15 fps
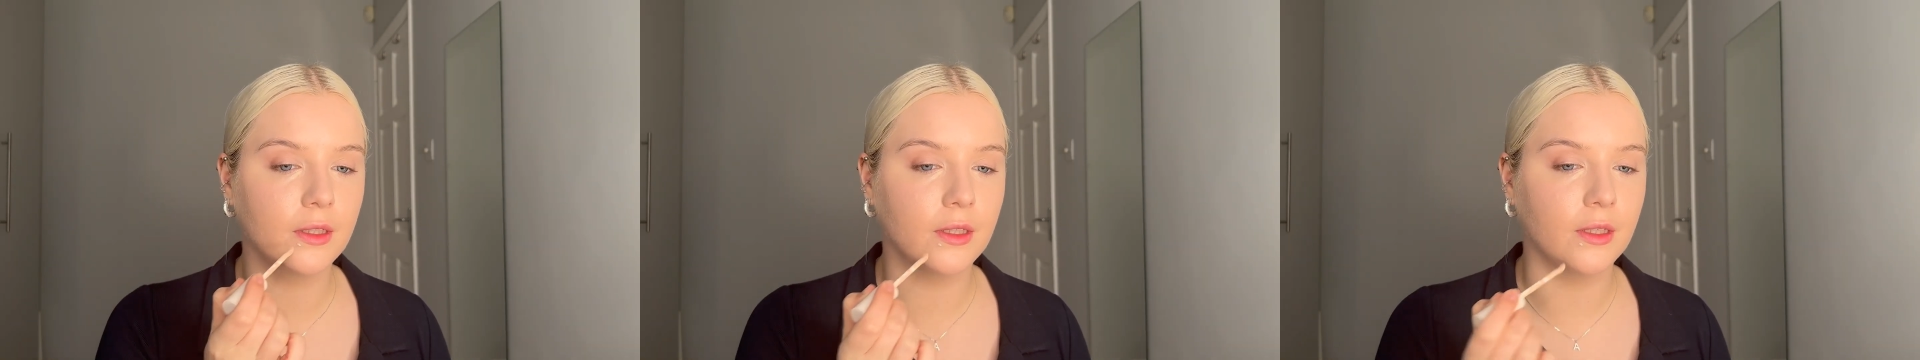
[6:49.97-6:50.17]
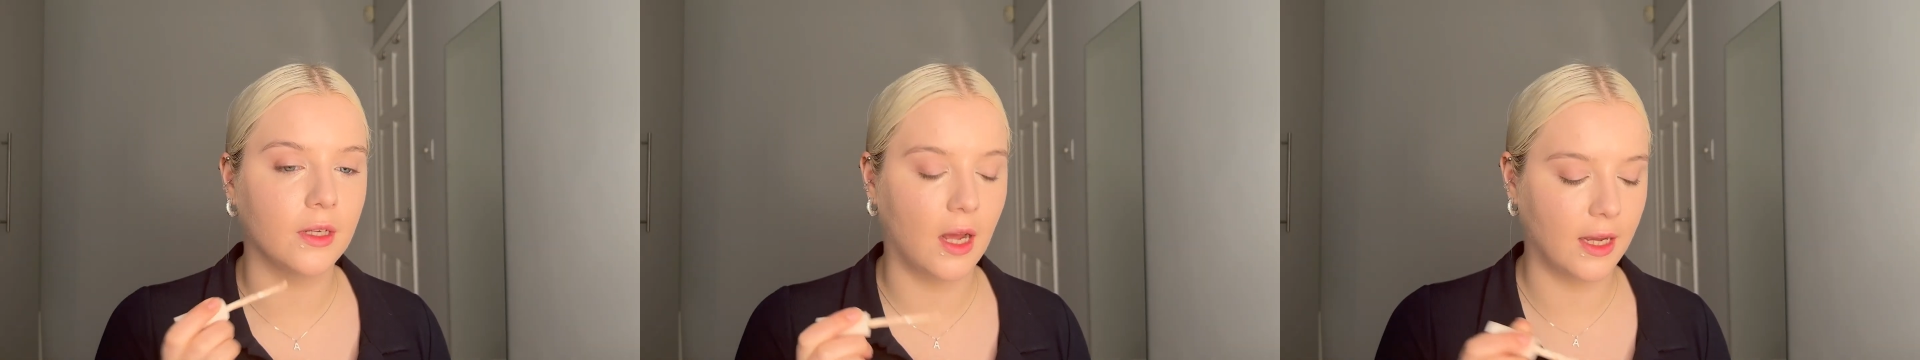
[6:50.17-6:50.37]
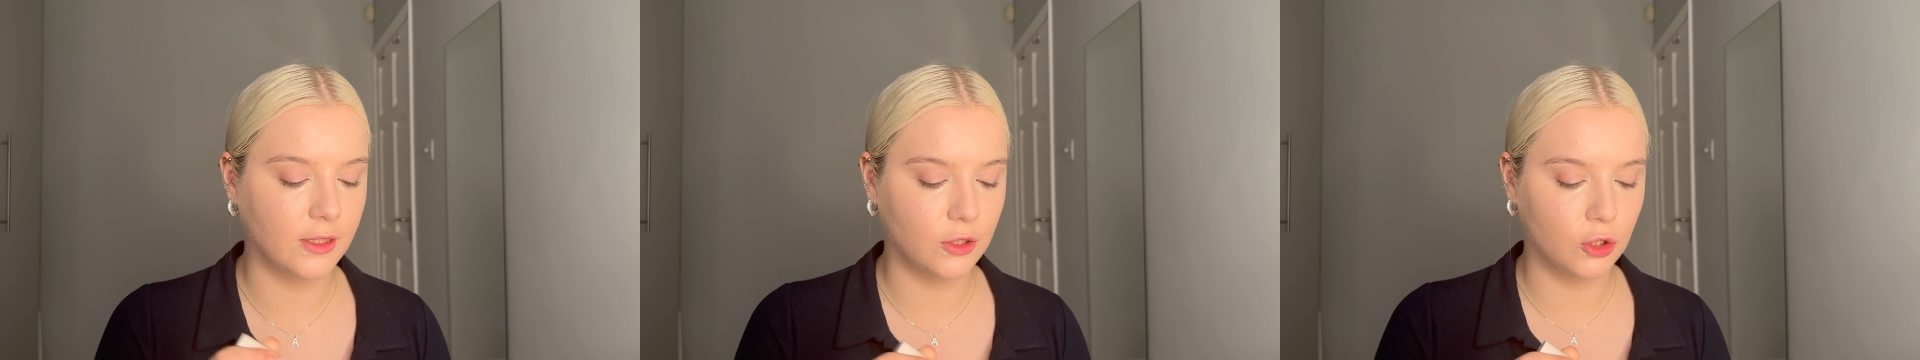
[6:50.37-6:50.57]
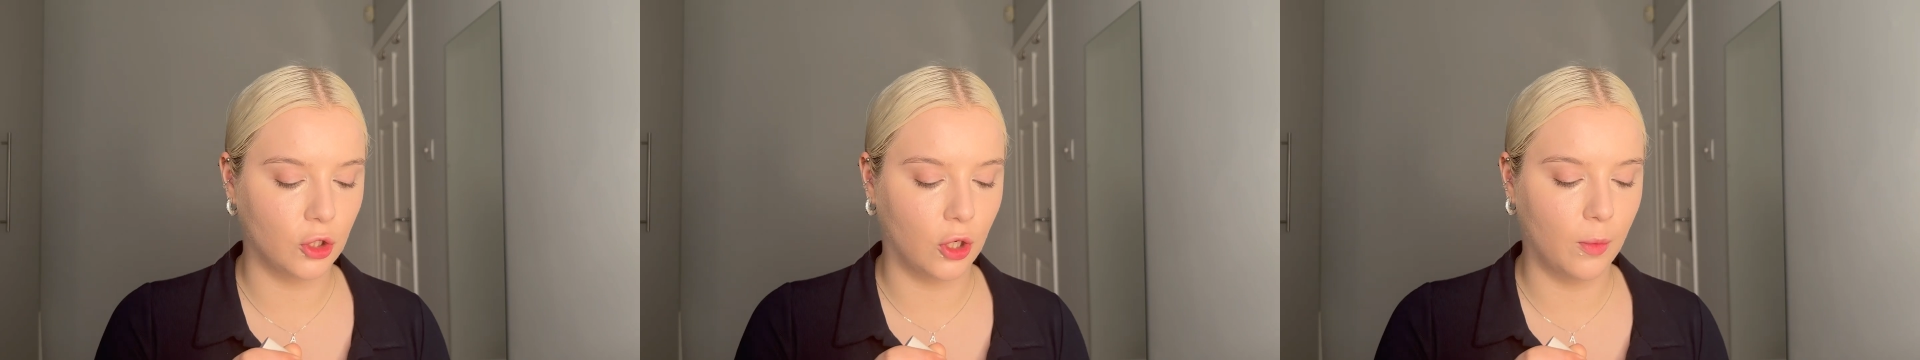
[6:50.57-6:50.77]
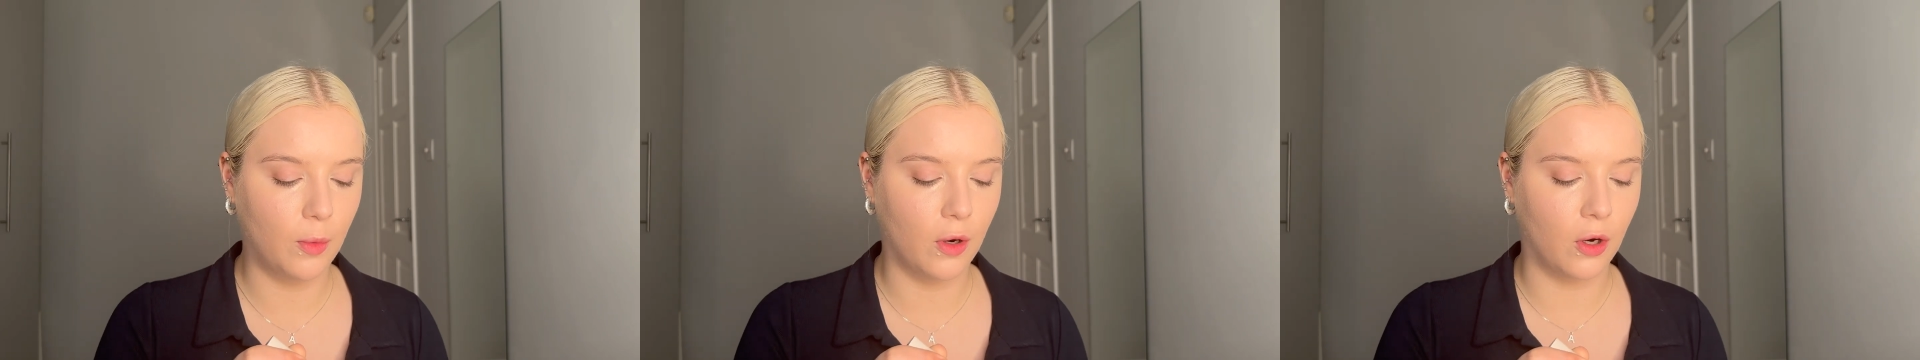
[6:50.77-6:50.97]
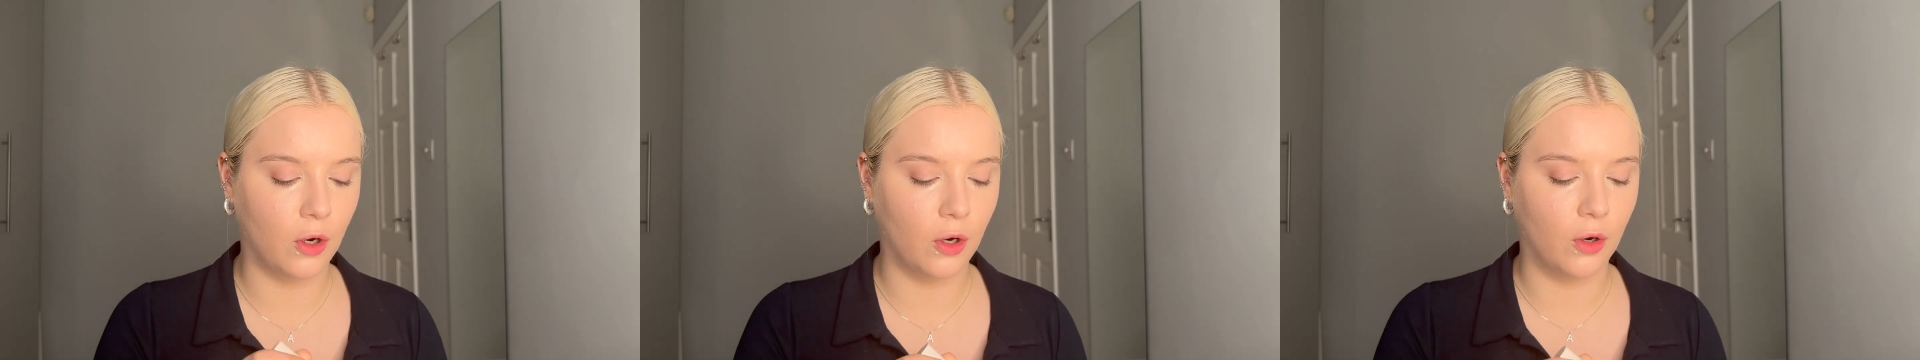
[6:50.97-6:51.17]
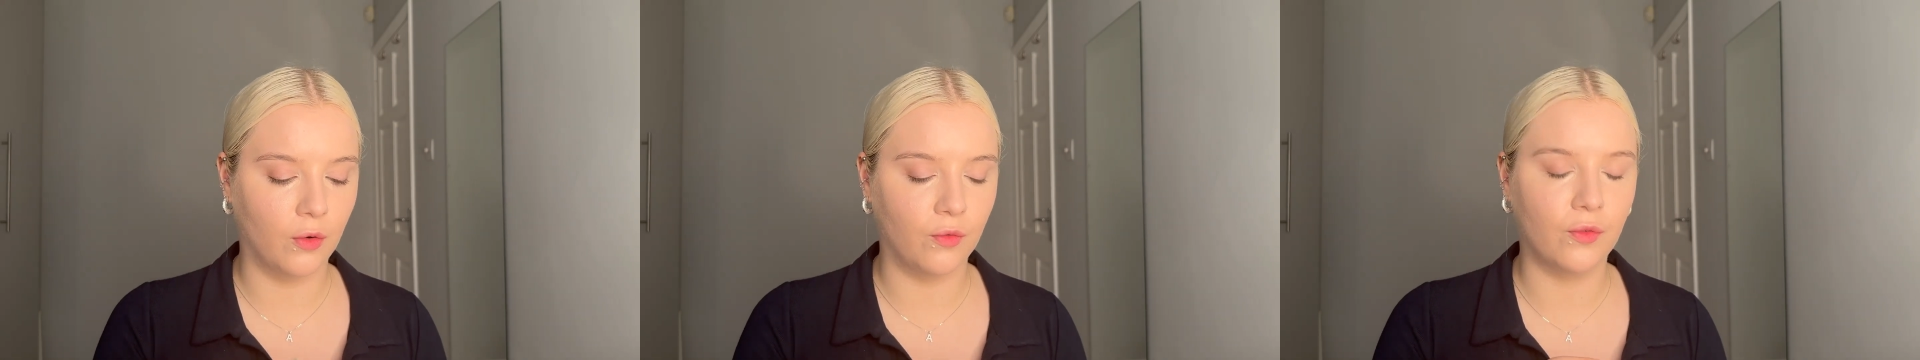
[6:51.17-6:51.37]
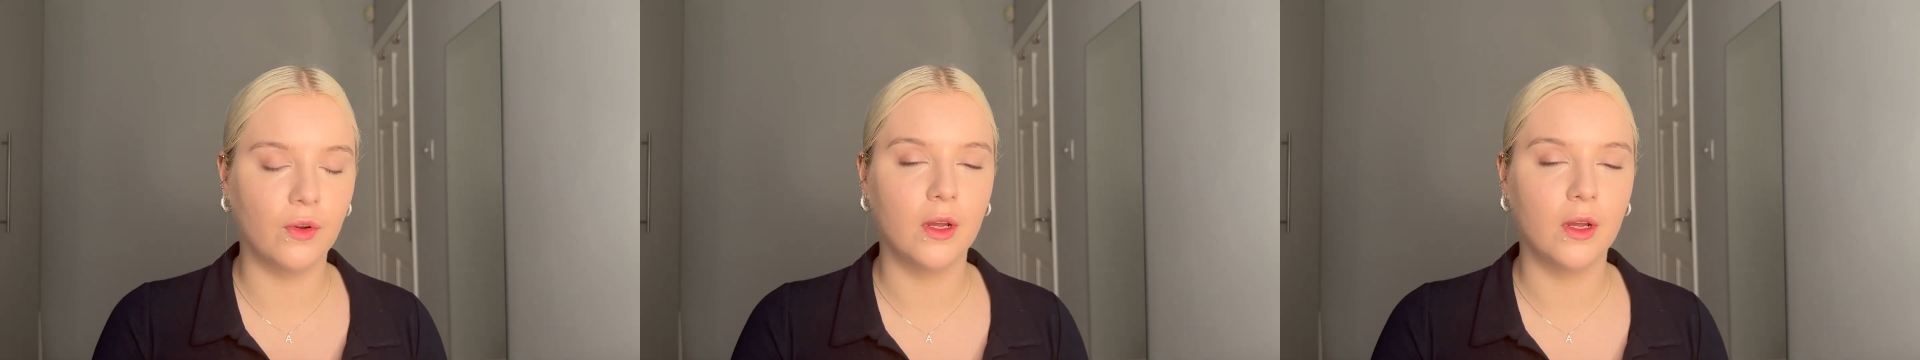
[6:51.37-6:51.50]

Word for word: a nice job of